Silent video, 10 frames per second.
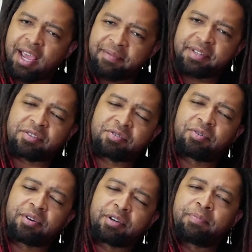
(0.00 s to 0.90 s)
I have a
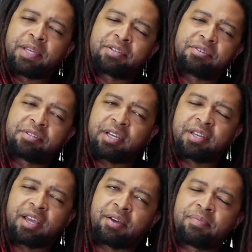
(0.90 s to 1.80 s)
Discord. Make sure you check
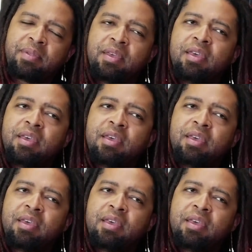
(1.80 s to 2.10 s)
it out.